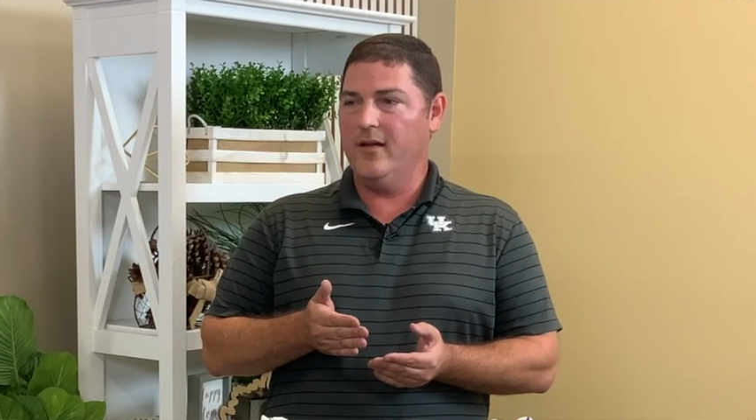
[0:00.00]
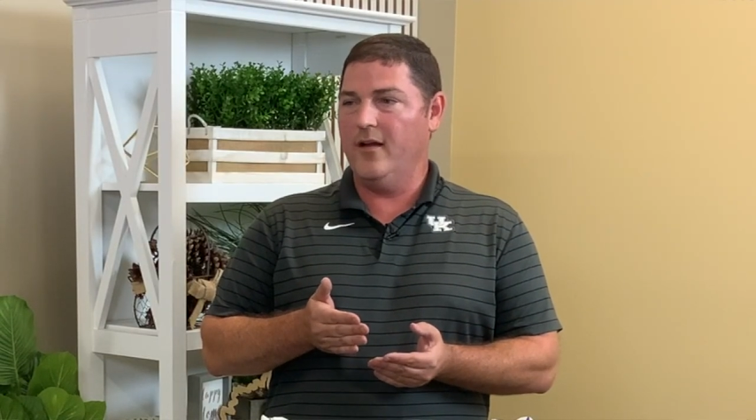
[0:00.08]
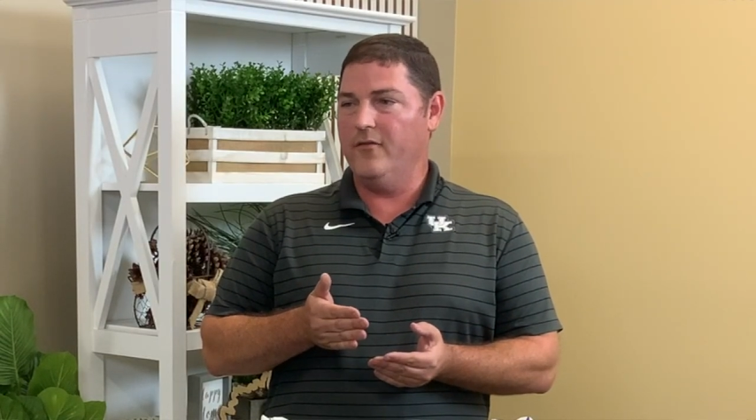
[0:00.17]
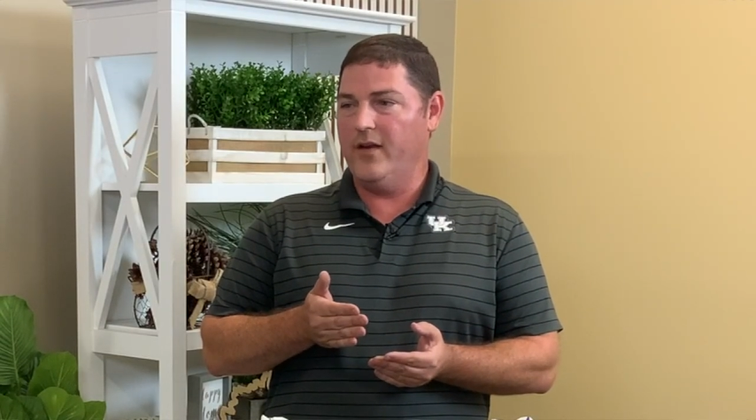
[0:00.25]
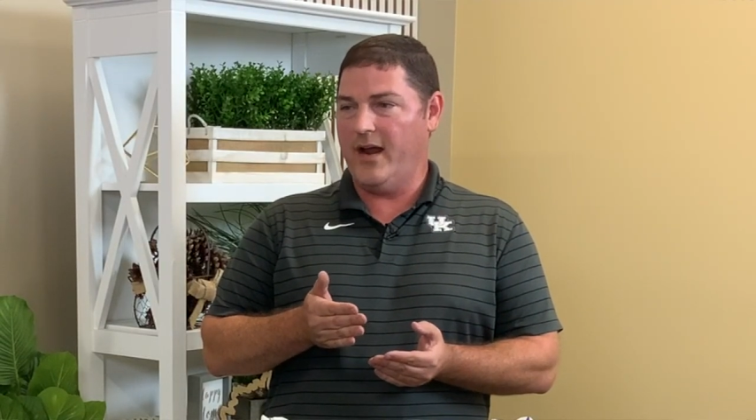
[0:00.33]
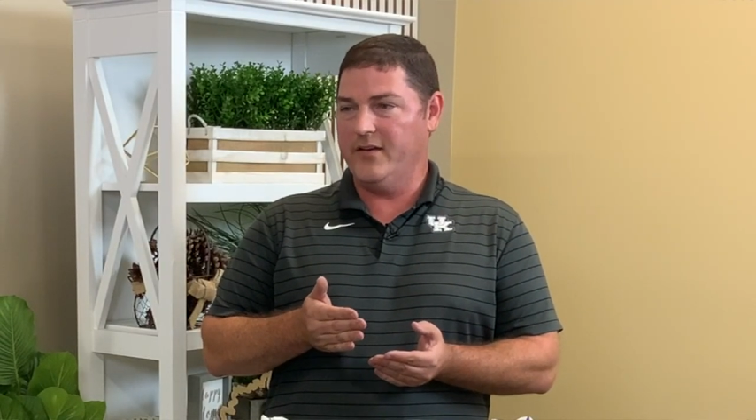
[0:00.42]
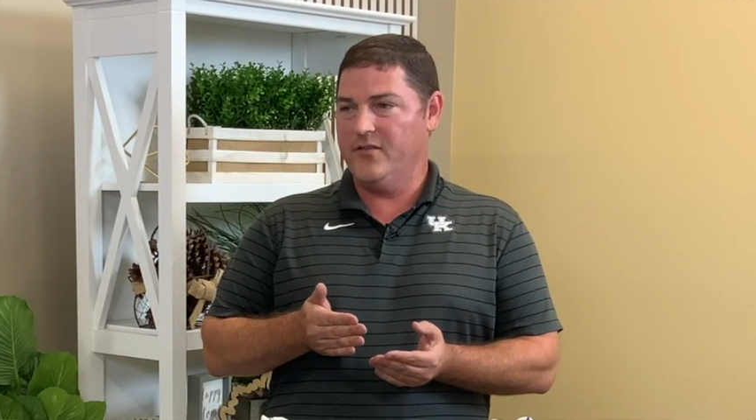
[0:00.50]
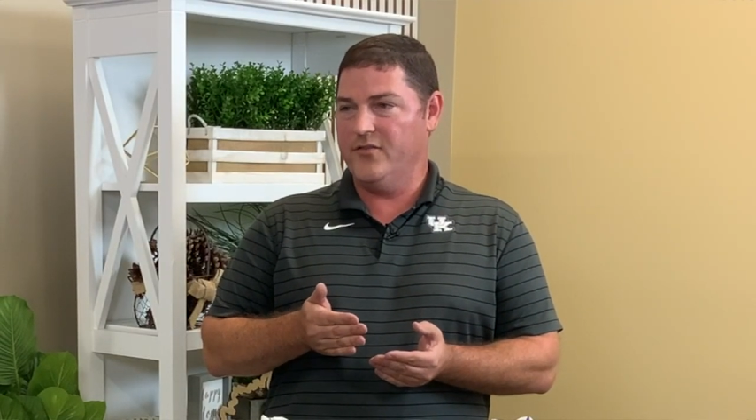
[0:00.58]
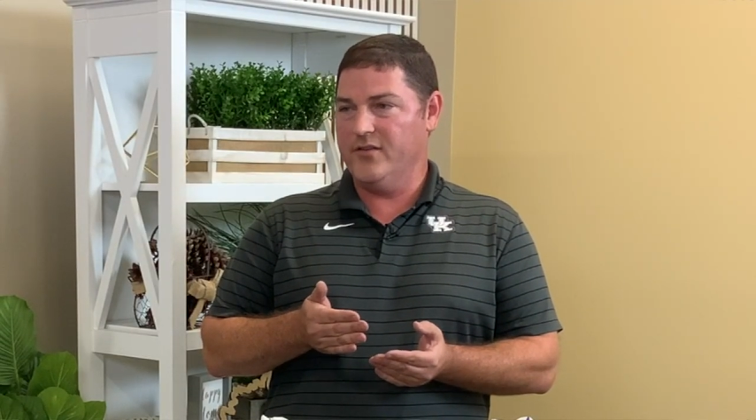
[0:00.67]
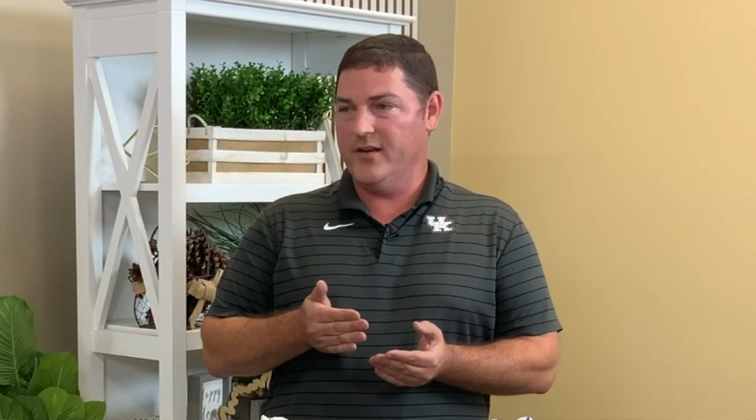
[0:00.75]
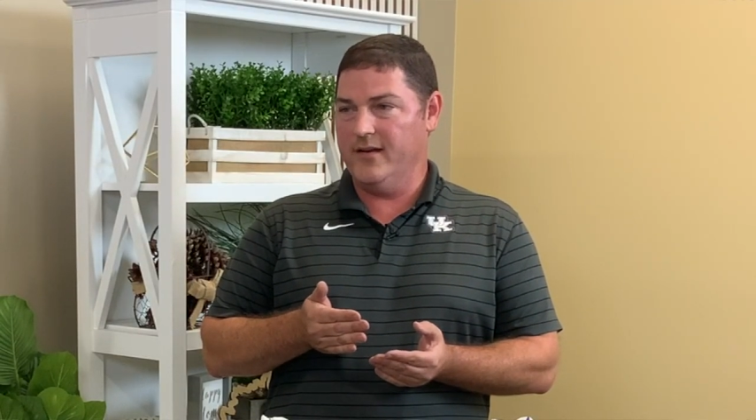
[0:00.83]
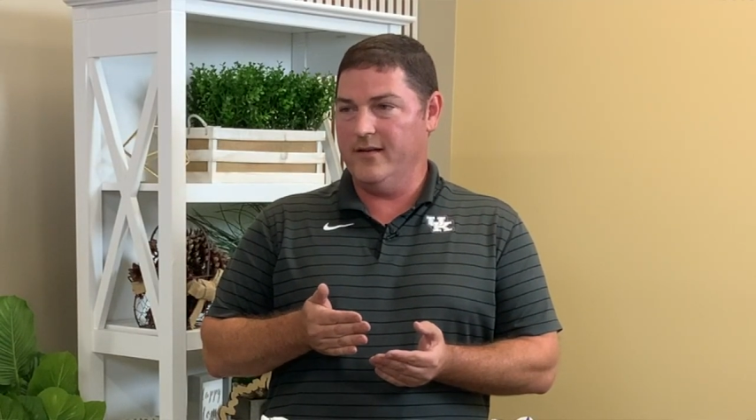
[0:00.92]
of
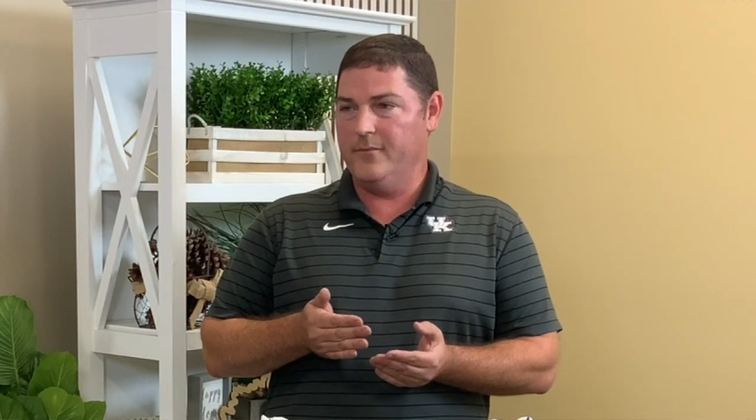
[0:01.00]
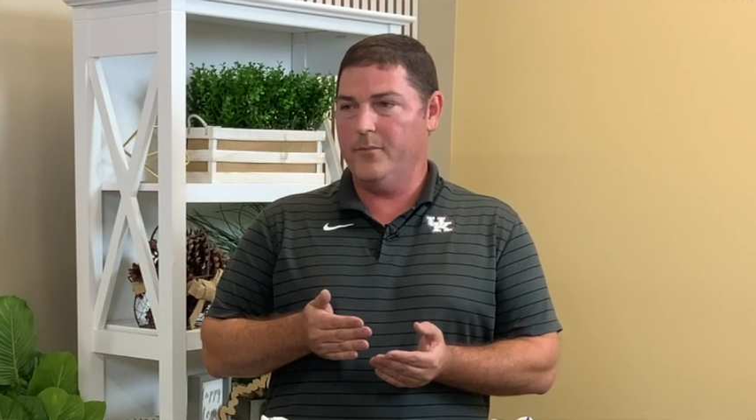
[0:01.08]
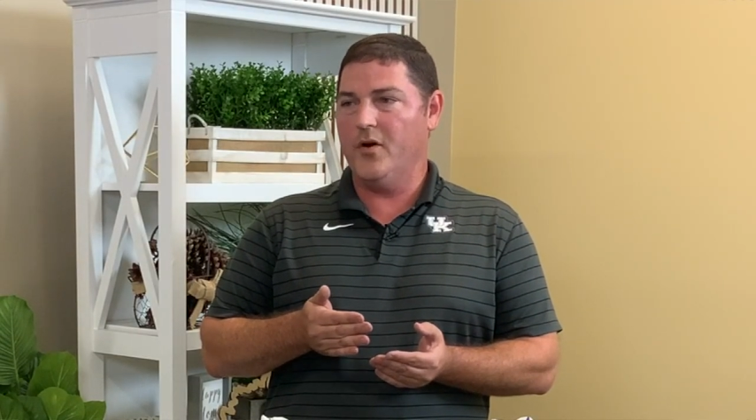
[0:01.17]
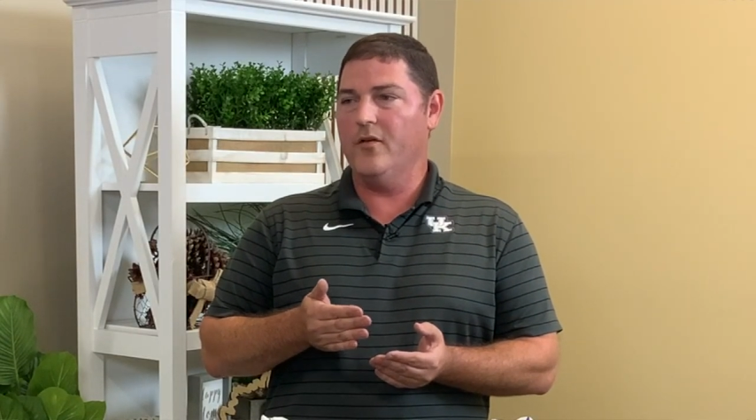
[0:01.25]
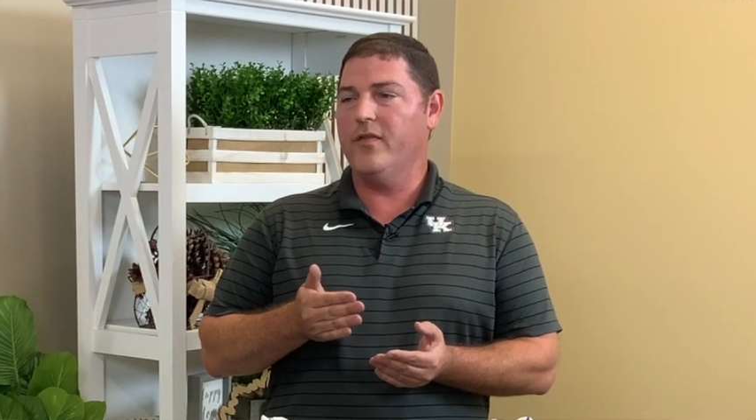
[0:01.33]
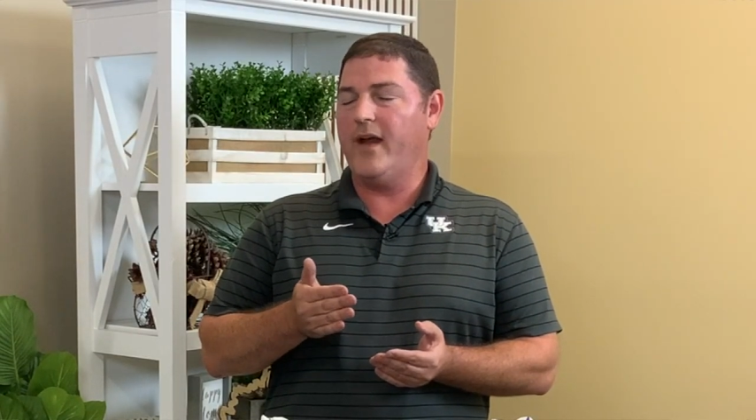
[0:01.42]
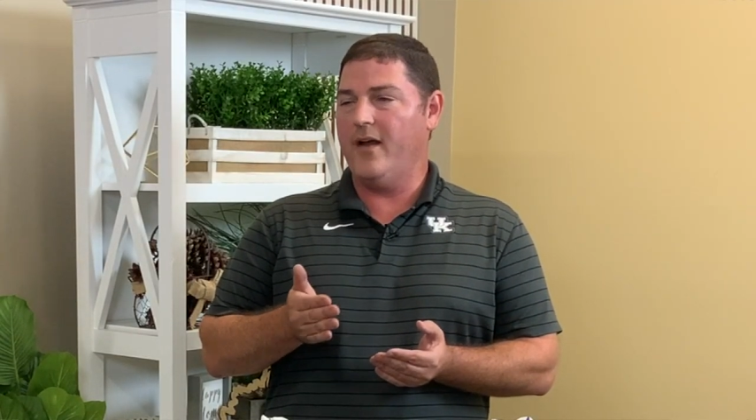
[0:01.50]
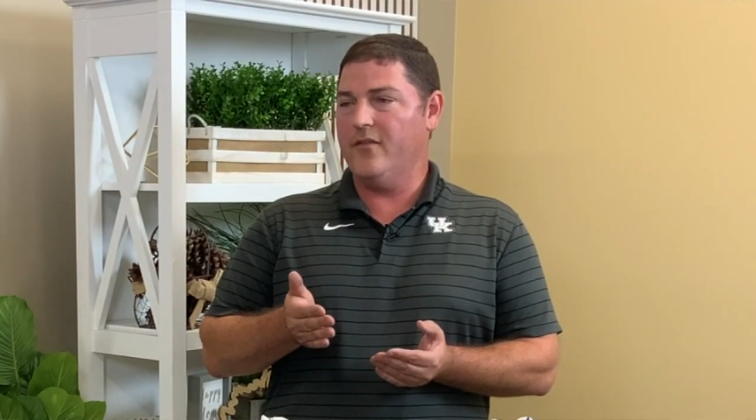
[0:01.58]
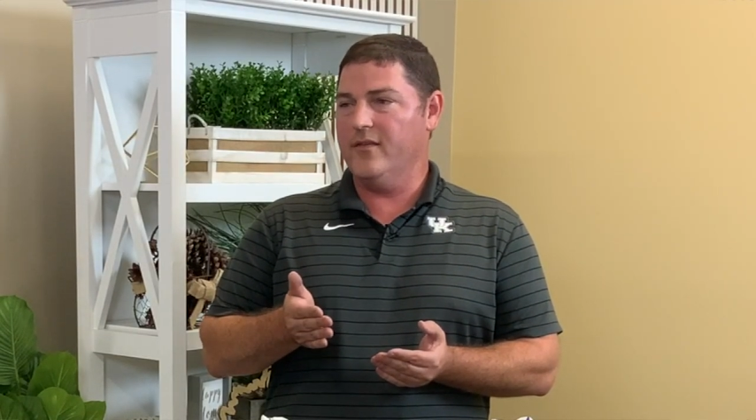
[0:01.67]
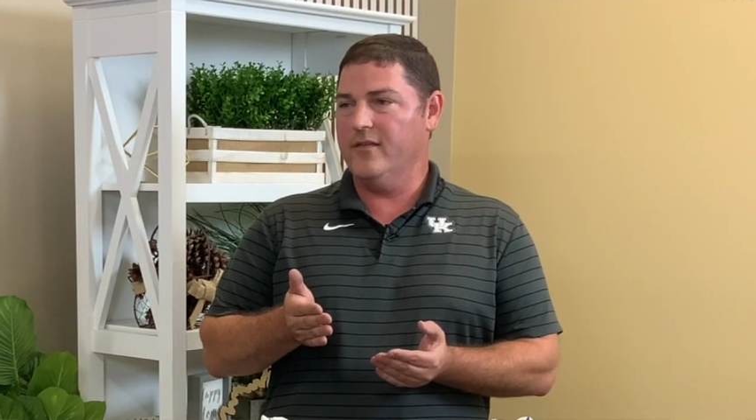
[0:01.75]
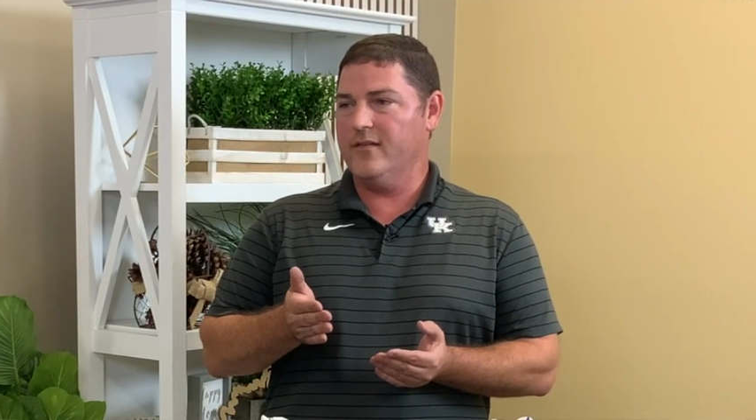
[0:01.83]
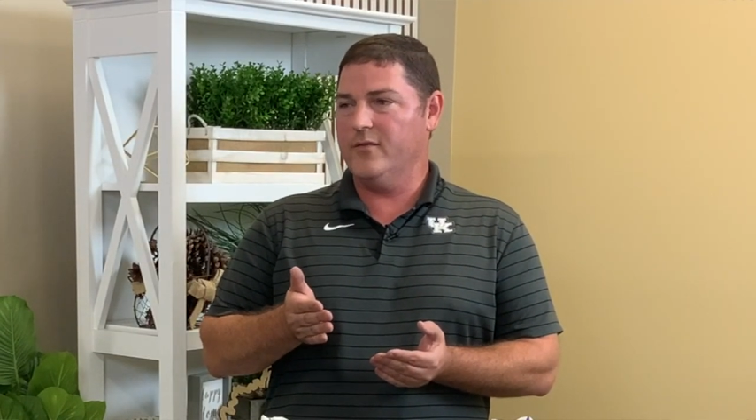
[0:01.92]
nitrogen per
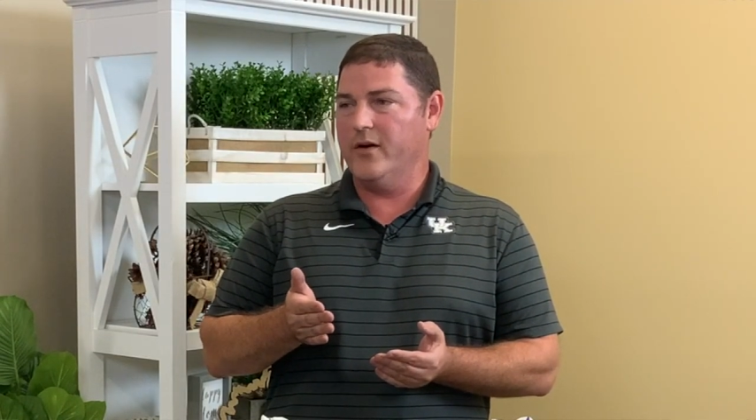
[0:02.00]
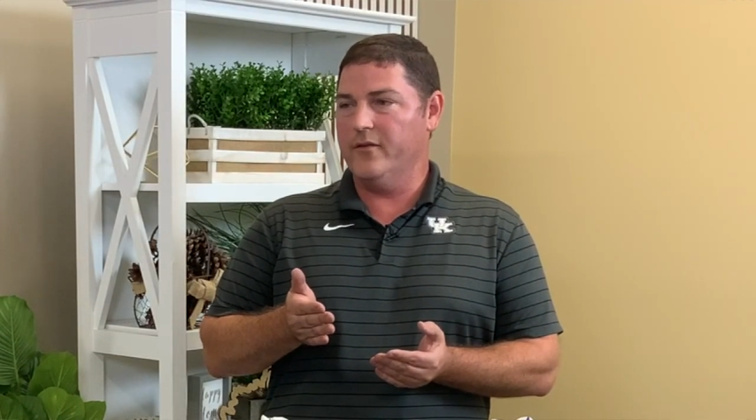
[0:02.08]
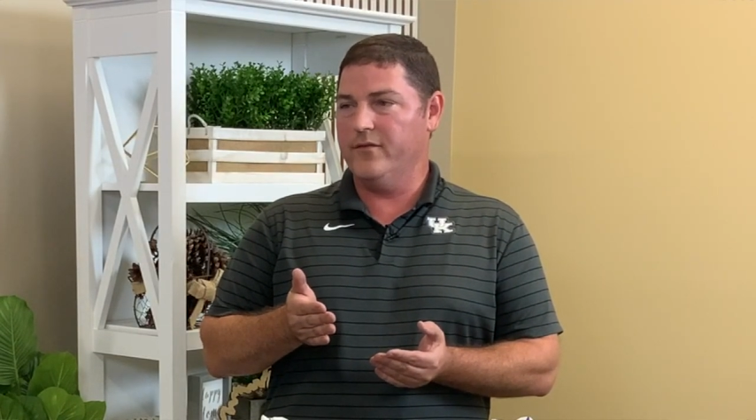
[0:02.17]
thousand square